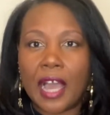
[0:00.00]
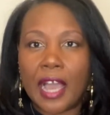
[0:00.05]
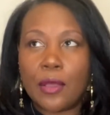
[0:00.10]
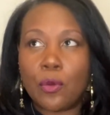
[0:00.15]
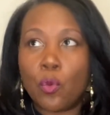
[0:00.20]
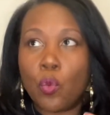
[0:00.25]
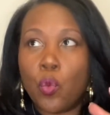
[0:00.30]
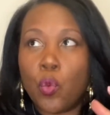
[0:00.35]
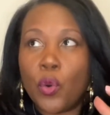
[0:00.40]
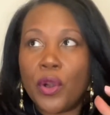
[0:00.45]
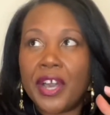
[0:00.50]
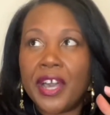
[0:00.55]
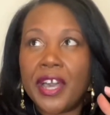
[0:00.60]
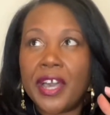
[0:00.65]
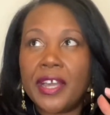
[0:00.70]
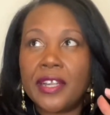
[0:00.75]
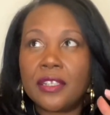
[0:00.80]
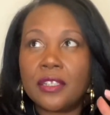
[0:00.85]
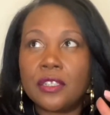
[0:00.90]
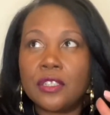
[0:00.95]

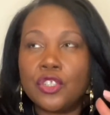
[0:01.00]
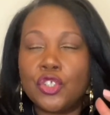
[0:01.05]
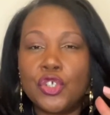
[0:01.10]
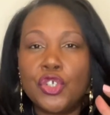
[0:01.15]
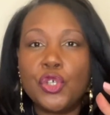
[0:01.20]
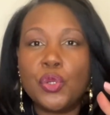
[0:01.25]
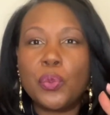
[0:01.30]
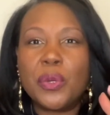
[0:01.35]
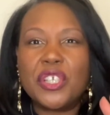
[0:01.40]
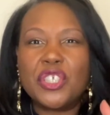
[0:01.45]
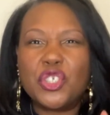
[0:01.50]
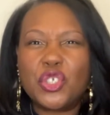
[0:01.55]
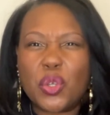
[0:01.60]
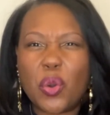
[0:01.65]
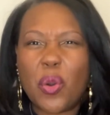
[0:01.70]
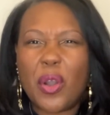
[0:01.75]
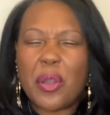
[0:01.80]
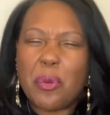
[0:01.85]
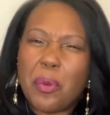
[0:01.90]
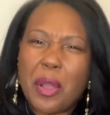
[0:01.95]
What do you
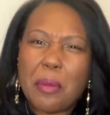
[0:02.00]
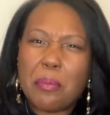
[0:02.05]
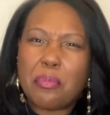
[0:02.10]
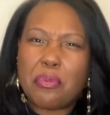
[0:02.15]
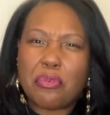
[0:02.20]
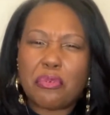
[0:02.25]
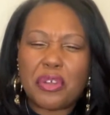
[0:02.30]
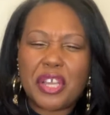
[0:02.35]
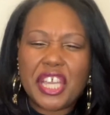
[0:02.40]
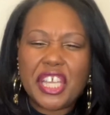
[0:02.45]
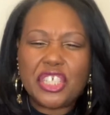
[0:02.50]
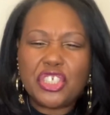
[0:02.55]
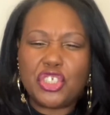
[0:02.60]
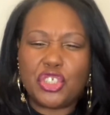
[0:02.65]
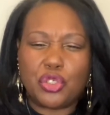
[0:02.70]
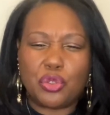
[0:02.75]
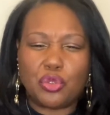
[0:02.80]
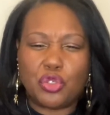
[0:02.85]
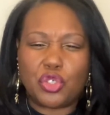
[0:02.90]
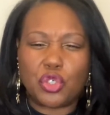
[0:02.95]
enjoy? What brings
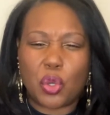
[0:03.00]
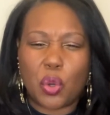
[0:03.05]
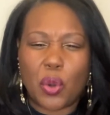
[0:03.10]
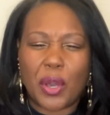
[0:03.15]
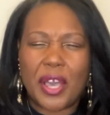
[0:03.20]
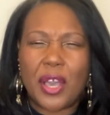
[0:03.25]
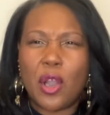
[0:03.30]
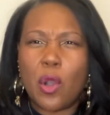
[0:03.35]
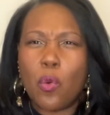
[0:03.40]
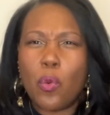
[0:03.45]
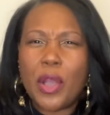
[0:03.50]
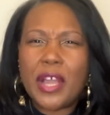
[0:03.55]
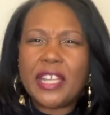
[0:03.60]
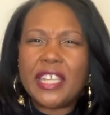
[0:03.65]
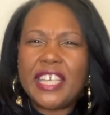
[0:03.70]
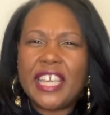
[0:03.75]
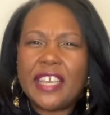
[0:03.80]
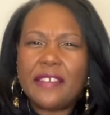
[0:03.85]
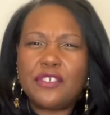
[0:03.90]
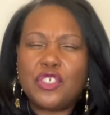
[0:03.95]
you joy? What
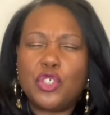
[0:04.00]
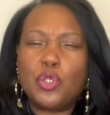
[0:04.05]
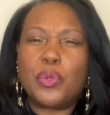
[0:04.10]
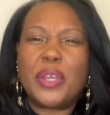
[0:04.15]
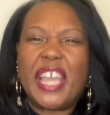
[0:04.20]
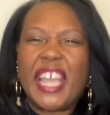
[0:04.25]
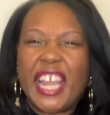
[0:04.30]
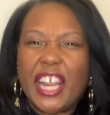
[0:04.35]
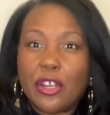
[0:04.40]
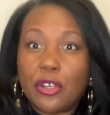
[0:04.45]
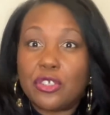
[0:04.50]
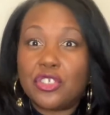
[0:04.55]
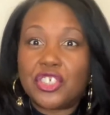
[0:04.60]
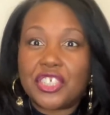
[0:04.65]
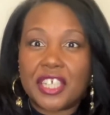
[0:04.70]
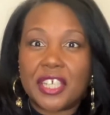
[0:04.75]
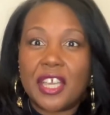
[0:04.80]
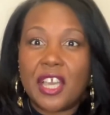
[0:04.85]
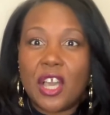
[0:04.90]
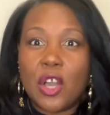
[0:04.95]
gives you
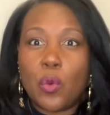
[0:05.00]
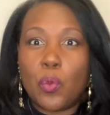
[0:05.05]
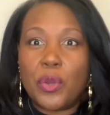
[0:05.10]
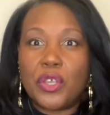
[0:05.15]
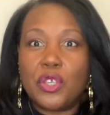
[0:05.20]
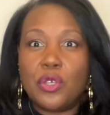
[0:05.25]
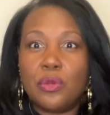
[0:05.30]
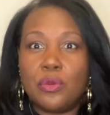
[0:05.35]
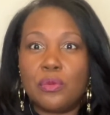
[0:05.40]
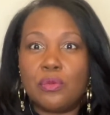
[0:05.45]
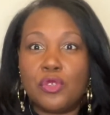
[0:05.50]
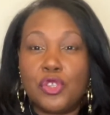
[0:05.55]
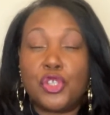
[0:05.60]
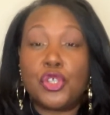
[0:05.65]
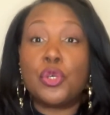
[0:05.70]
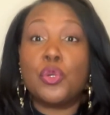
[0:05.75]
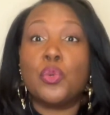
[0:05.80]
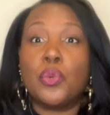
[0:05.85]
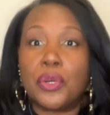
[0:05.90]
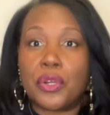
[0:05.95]
energy when you
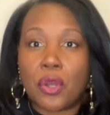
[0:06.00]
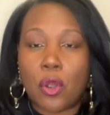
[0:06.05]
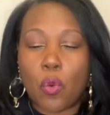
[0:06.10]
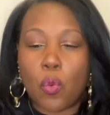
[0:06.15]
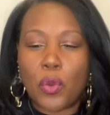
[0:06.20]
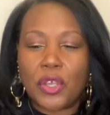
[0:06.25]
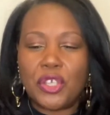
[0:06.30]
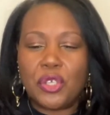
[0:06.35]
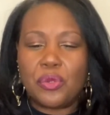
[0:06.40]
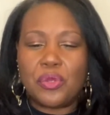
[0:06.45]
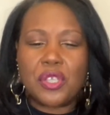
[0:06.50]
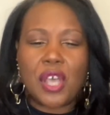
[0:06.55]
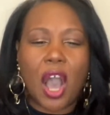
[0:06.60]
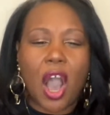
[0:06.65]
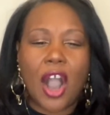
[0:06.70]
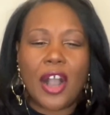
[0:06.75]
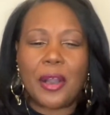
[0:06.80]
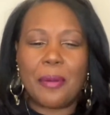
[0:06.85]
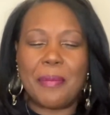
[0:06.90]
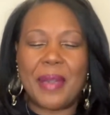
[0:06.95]
do it or when you
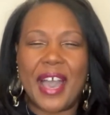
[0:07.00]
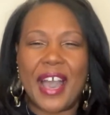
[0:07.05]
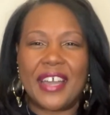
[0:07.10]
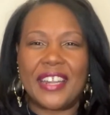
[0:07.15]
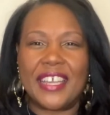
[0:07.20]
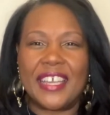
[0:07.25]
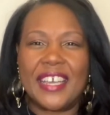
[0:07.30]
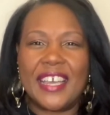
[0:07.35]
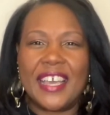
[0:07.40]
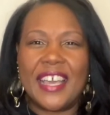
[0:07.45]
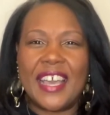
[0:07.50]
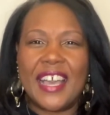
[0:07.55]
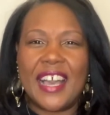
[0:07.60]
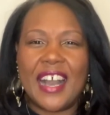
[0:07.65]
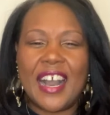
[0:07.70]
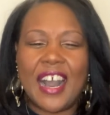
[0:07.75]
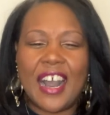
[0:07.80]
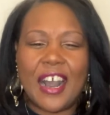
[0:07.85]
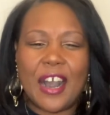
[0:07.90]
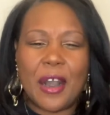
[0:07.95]
talk about it?
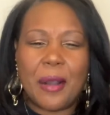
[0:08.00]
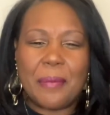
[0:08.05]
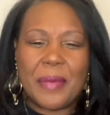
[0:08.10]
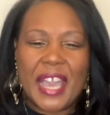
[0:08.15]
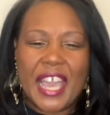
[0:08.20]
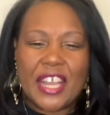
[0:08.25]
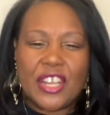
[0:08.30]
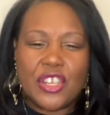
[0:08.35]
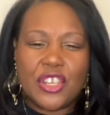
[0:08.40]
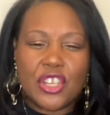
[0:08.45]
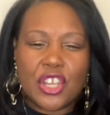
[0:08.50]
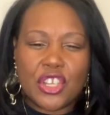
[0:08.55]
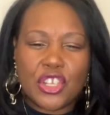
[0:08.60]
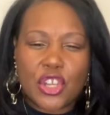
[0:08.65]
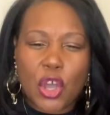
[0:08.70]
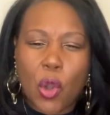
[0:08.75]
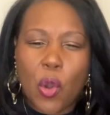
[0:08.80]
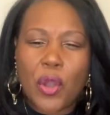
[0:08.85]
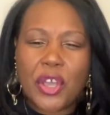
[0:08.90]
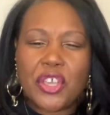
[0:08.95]
And
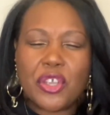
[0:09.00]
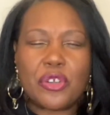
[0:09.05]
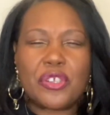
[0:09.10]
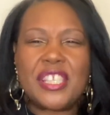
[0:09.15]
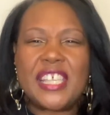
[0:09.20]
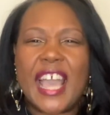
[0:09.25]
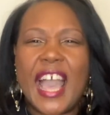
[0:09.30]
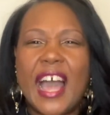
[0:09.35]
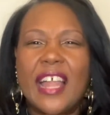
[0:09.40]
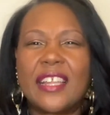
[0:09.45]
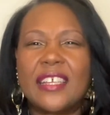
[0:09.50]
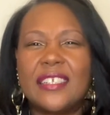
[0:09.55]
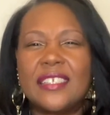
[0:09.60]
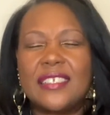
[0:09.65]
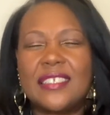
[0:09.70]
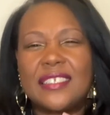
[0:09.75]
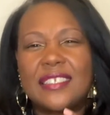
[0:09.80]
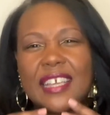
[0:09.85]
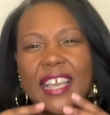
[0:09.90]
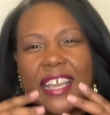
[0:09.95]
knowing your talents
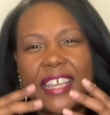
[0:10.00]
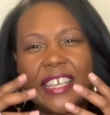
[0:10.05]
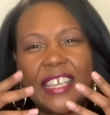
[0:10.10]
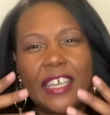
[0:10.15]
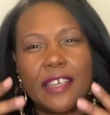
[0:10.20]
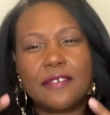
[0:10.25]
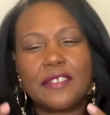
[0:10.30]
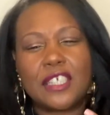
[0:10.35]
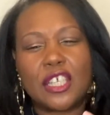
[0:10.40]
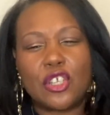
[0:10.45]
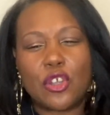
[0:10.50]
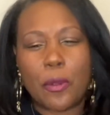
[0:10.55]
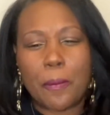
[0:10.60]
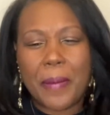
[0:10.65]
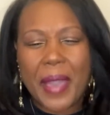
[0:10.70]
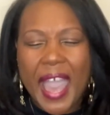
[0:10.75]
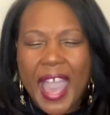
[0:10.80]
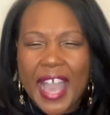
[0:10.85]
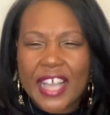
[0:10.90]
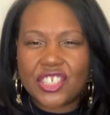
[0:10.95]
and gifts and your
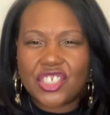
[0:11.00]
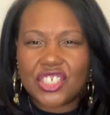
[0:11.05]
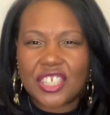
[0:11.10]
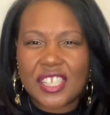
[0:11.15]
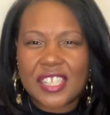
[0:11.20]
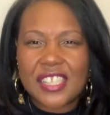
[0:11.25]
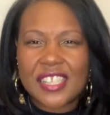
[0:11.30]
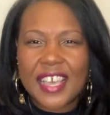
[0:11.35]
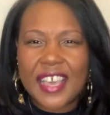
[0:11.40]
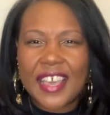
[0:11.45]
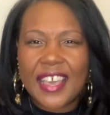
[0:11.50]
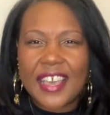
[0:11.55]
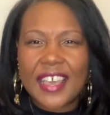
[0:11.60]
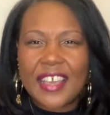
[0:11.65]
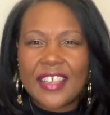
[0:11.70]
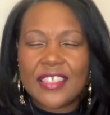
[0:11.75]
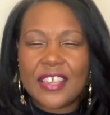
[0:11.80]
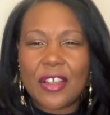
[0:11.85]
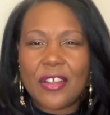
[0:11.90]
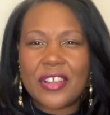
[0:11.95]
passions,
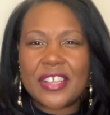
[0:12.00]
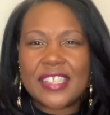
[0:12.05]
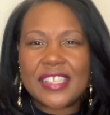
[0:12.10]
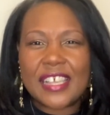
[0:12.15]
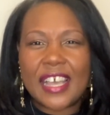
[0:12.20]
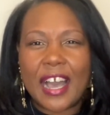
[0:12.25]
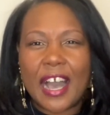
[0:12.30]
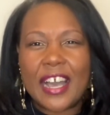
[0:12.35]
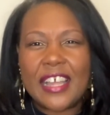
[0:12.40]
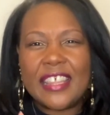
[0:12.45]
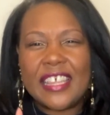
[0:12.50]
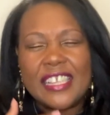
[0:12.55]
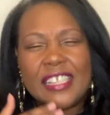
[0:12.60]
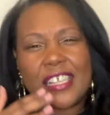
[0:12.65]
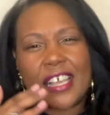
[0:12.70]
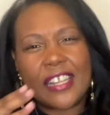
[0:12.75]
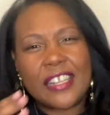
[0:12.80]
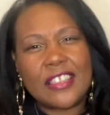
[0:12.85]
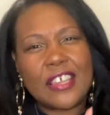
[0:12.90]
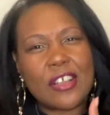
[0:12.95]
there's
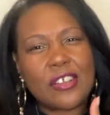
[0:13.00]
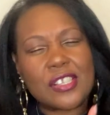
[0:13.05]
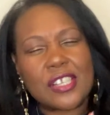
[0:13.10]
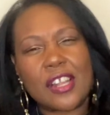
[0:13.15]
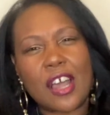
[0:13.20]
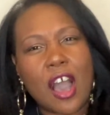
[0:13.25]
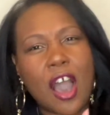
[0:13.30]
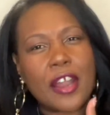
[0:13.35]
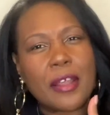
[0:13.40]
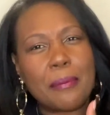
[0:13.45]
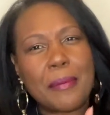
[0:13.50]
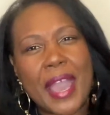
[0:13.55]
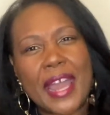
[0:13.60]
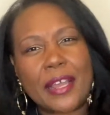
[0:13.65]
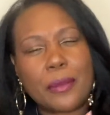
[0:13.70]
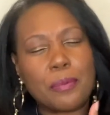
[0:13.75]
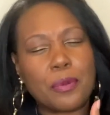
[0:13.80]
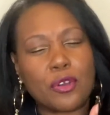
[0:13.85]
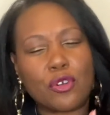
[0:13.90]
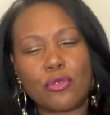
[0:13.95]
an
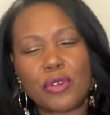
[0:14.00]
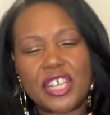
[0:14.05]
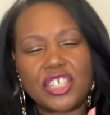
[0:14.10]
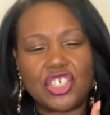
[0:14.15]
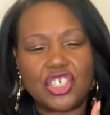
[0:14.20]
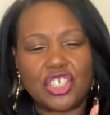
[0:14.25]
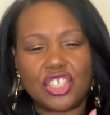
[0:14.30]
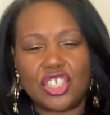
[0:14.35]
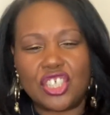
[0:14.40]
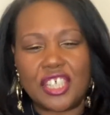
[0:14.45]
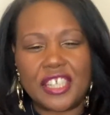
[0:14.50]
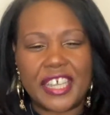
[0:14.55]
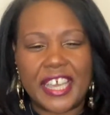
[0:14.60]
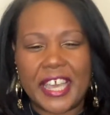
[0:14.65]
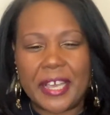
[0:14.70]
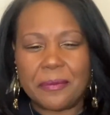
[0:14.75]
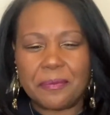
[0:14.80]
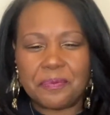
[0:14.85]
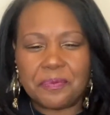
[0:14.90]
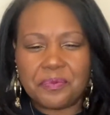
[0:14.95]
automatic progression to
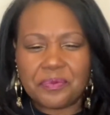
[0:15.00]
that.